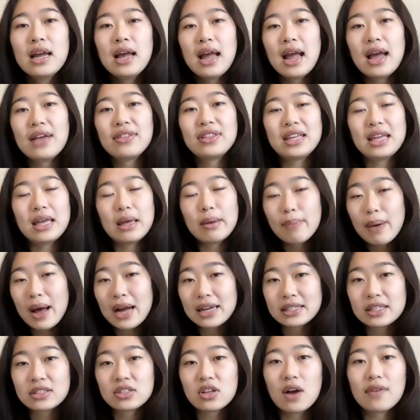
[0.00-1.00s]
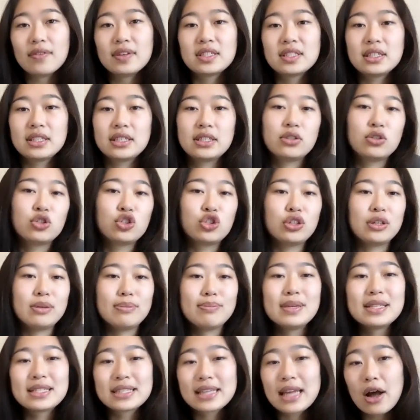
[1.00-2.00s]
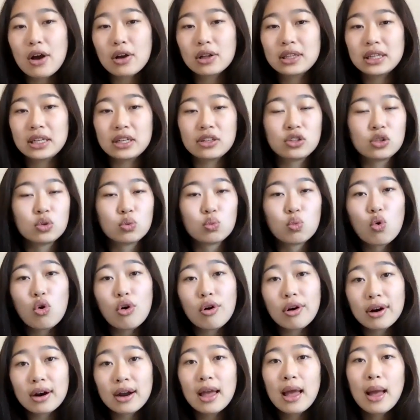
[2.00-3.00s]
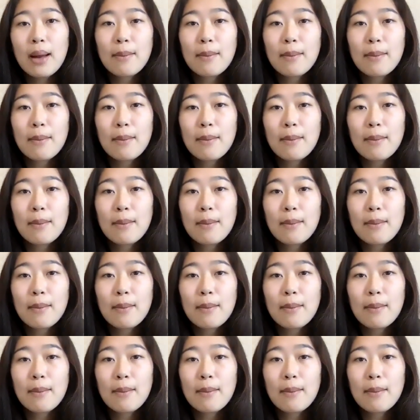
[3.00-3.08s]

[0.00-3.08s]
And the impact is obviously usually miscalculating to war,